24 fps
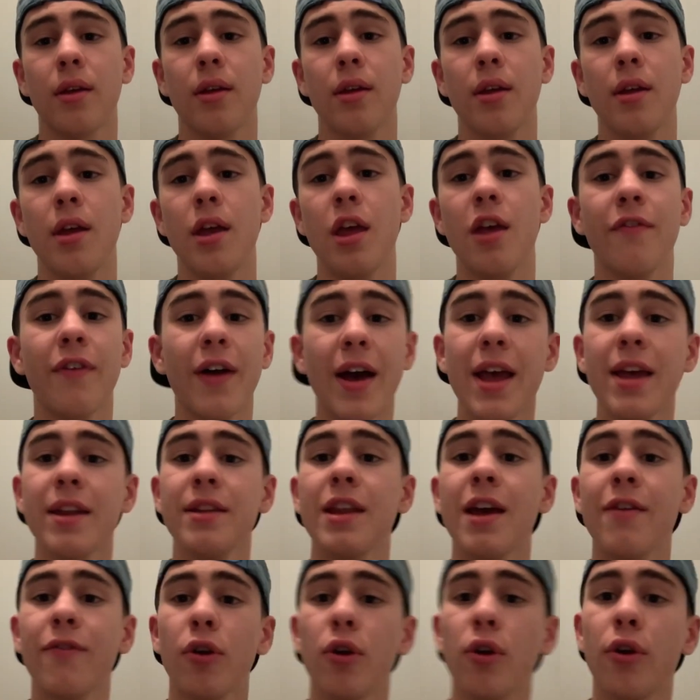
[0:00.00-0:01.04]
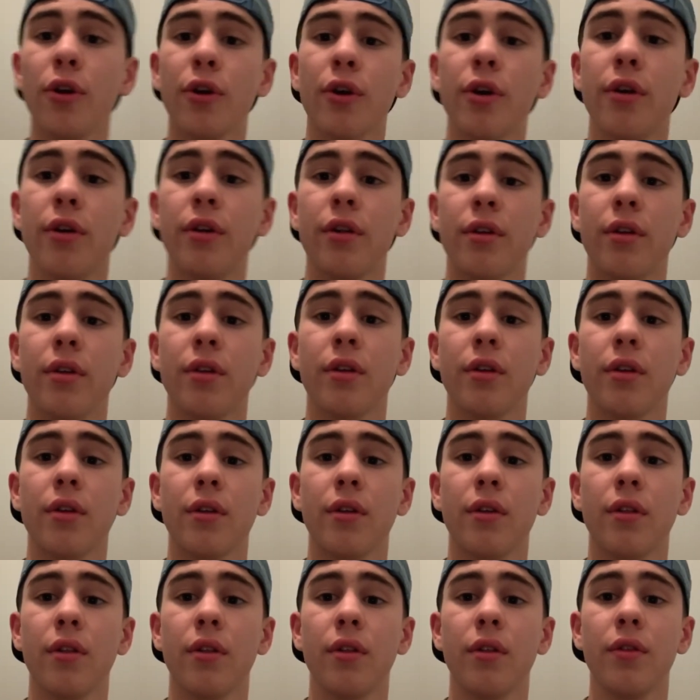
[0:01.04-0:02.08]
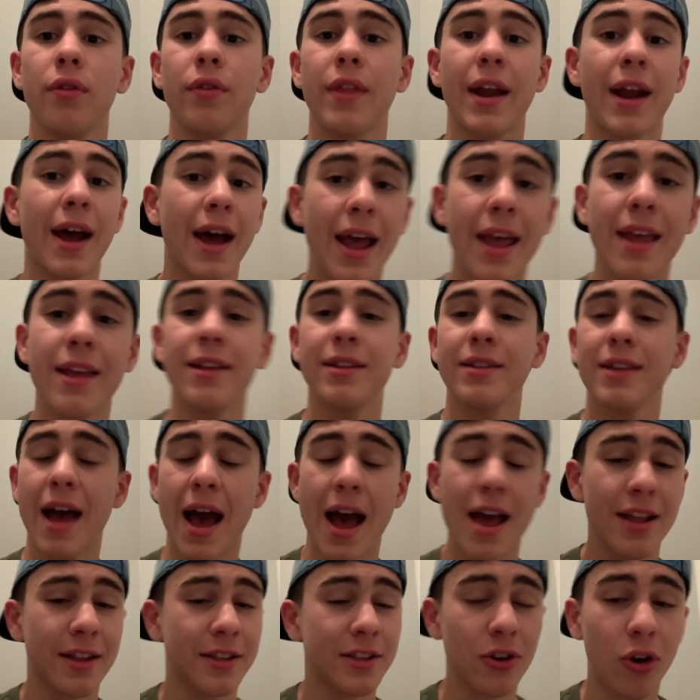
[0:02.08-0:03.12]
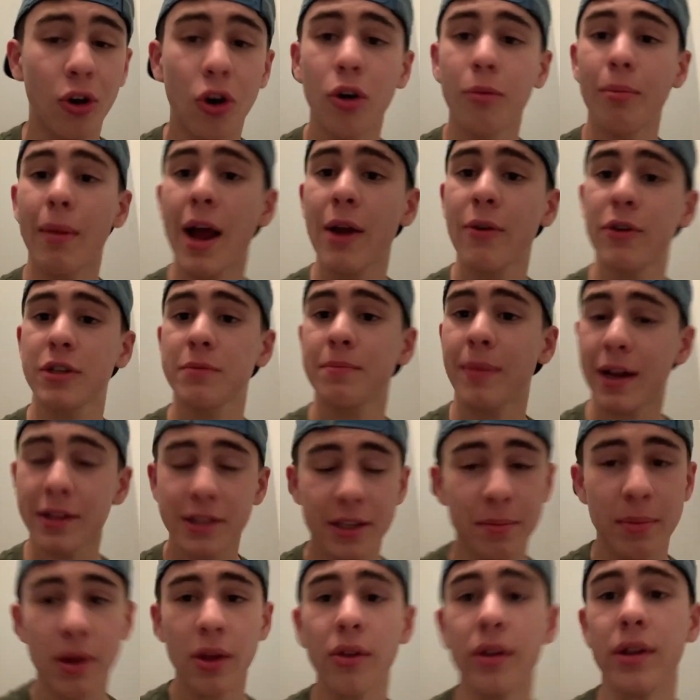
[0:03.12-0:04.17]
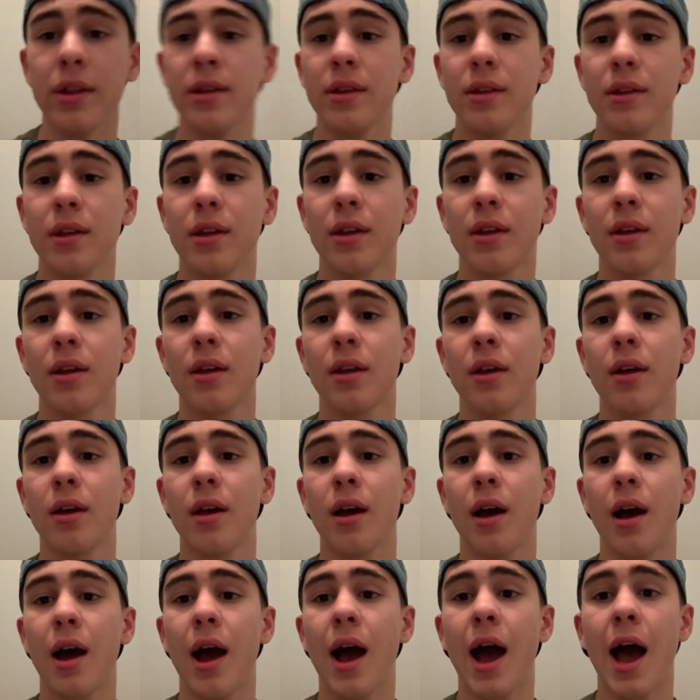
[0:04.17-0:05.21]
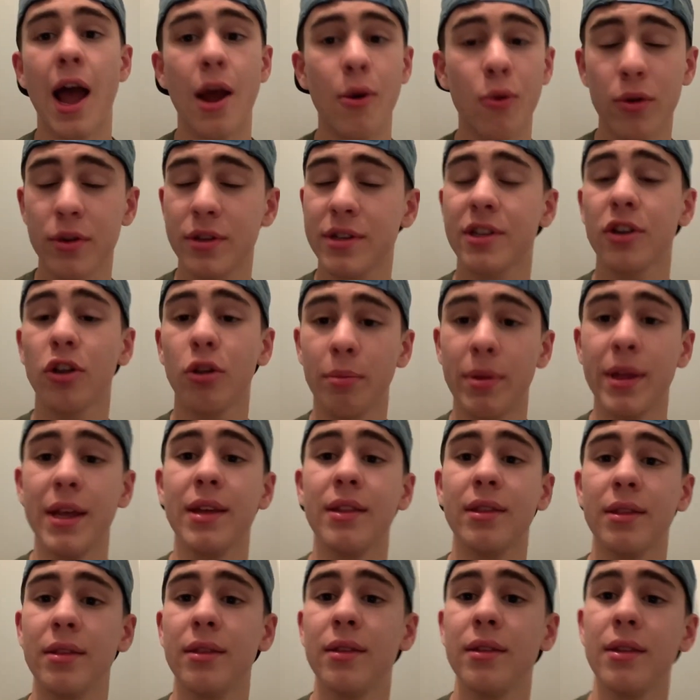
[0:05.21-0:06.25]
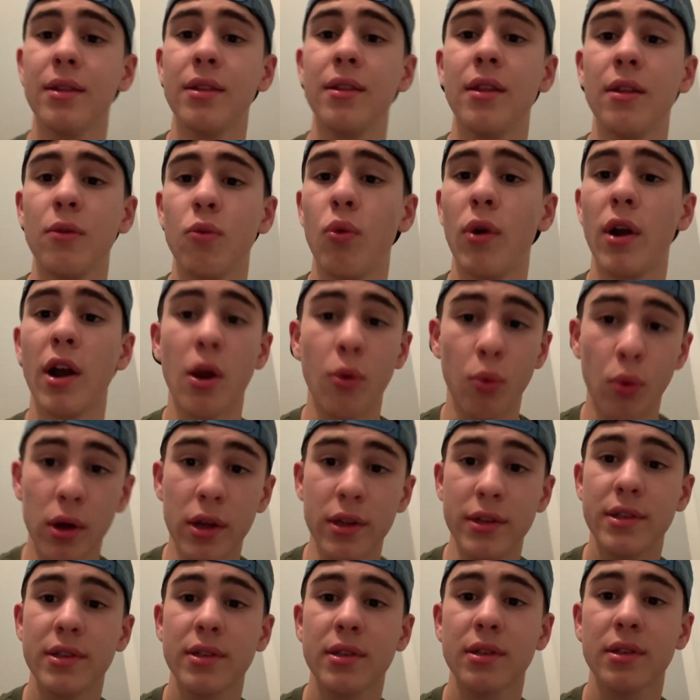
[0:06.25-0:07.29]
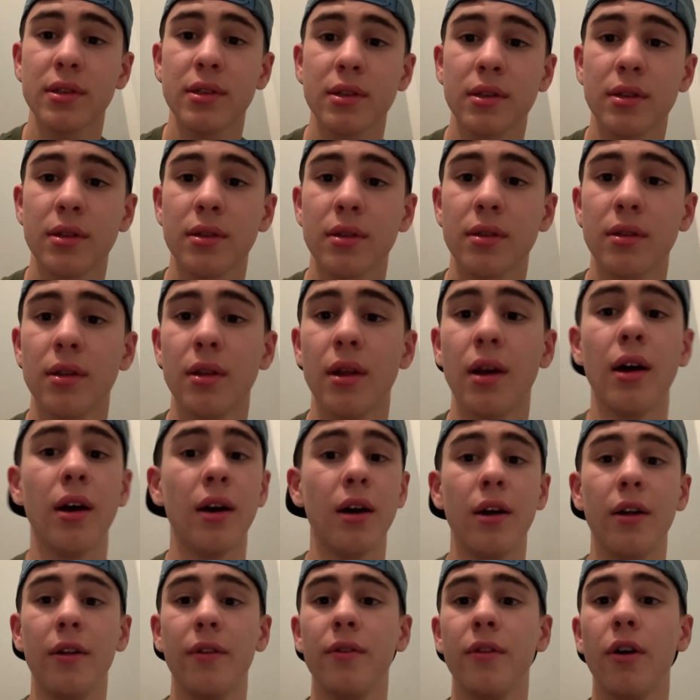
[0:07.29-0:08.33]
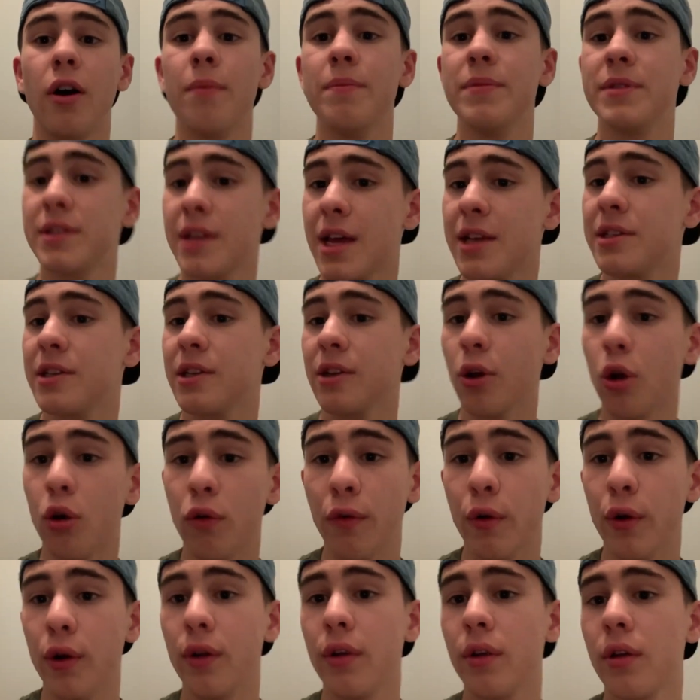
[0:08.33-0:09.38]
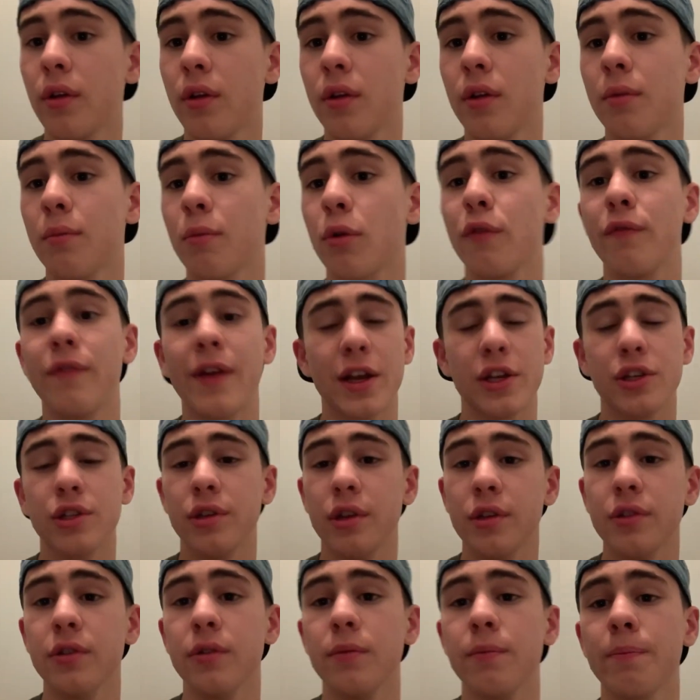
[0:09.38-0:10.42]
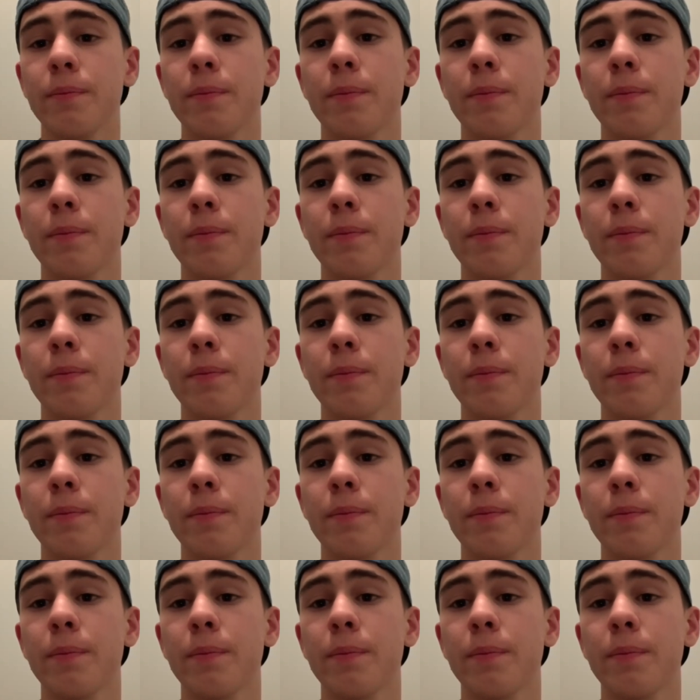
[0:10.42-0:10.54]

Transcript: If I had never heard that it's all my responsibility, I would still be in where I was, obsessing over perfectionism.